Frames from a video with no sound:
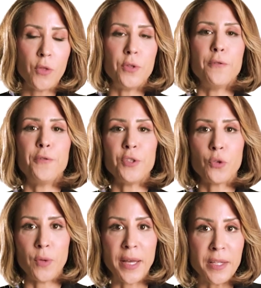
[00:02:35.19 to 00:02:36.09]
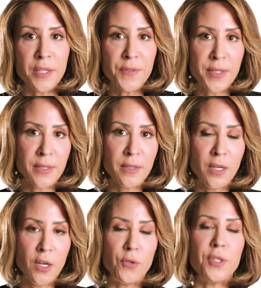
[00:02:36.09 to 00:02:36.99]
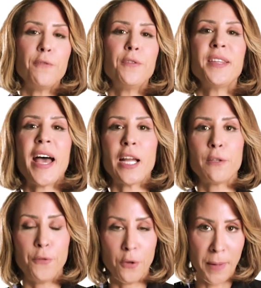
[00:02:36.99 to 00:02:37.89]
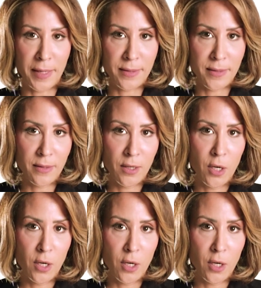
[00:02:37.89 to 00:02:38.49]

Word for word: the different creatives, the different ad formats,